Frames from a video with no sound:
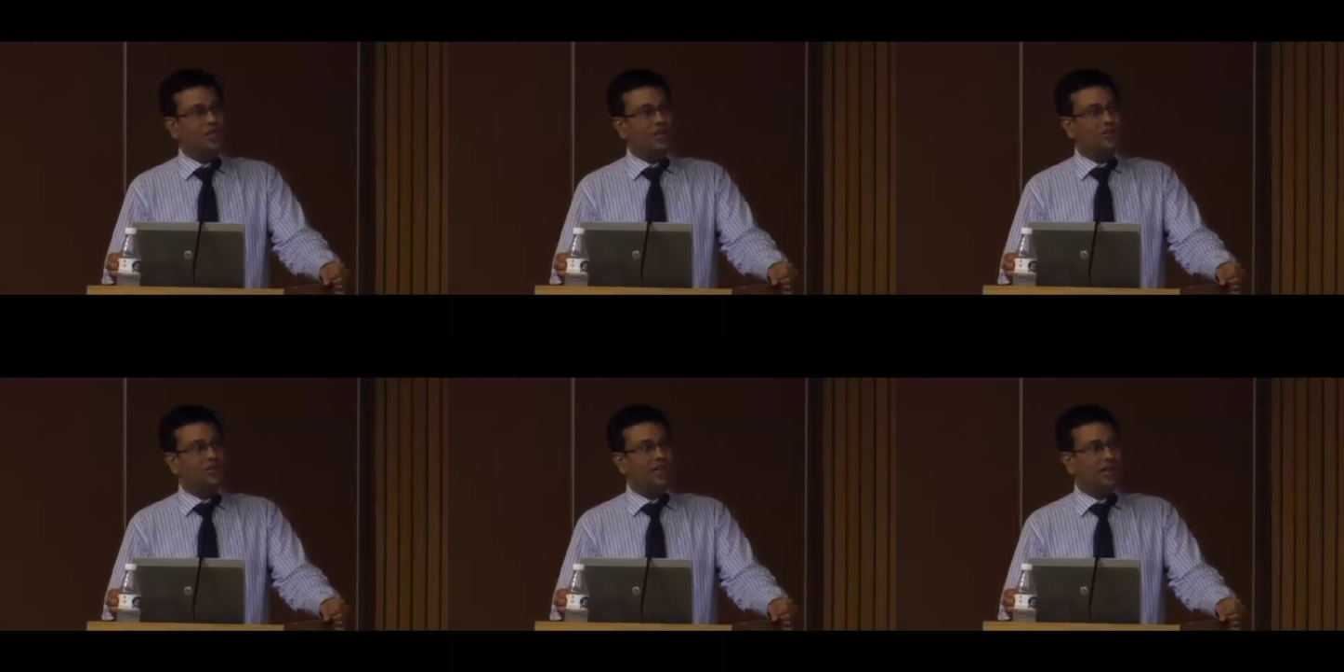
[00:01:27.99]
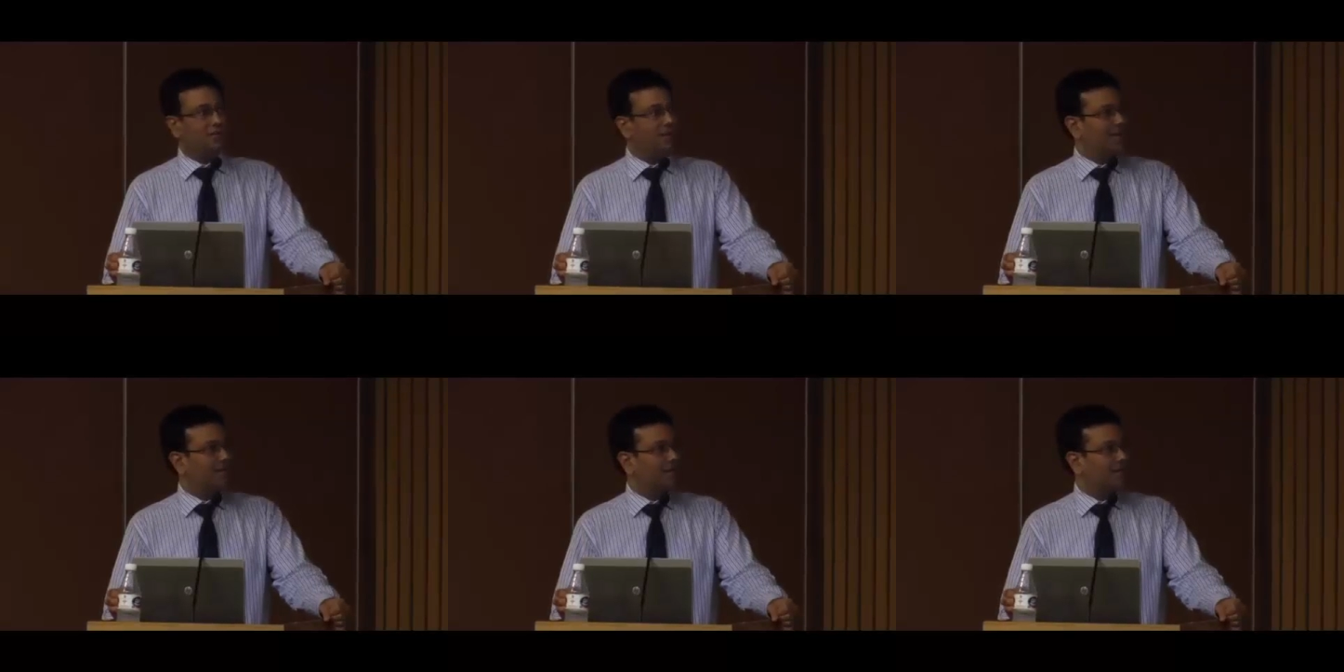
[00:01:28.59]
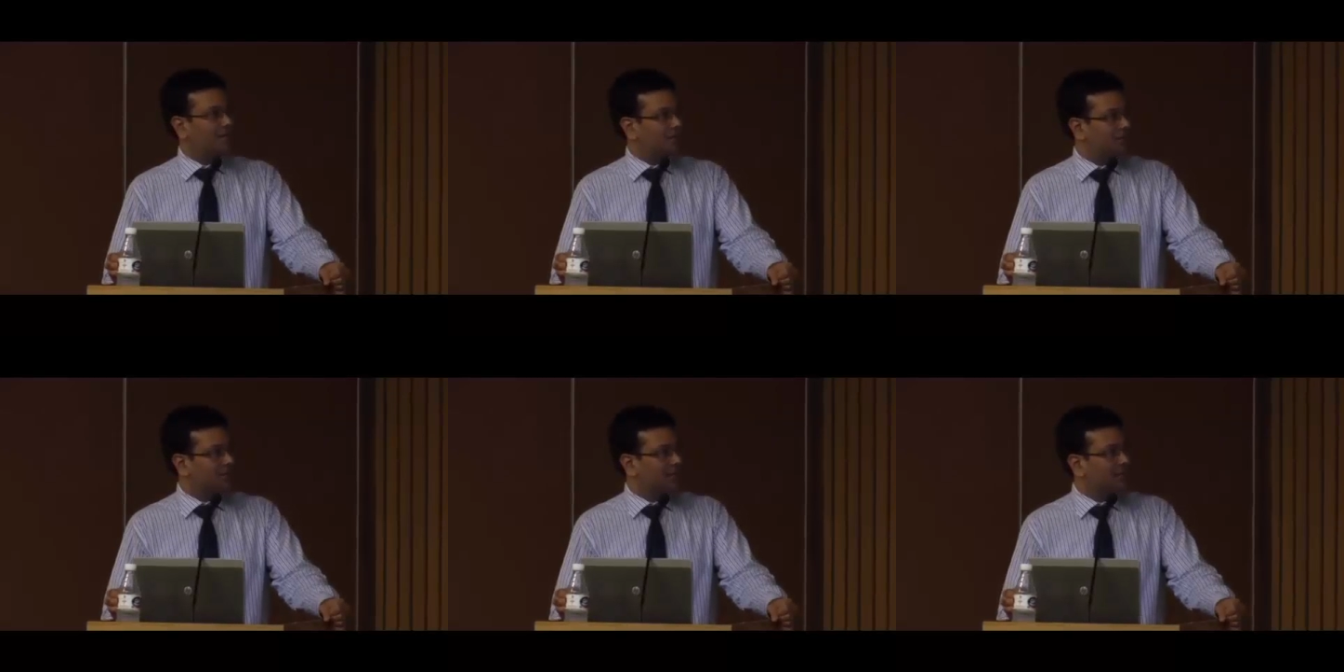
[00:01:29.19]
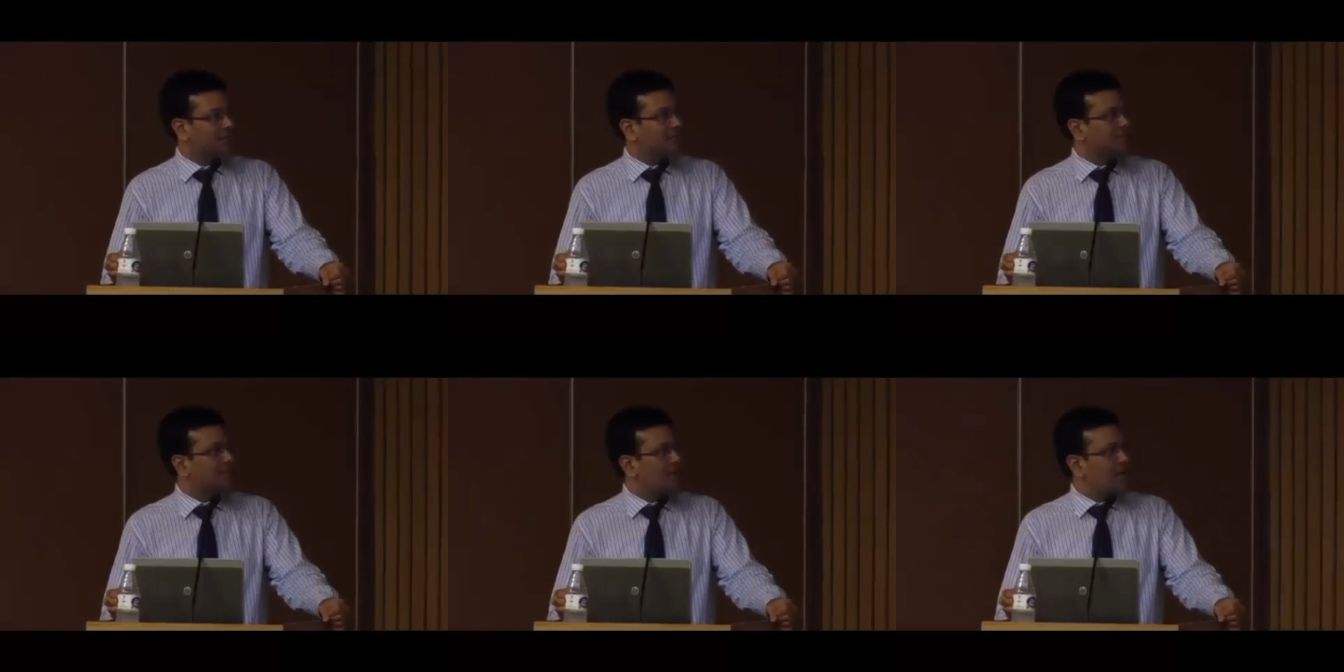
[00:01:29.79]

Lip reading: change than many of the traditional sciences.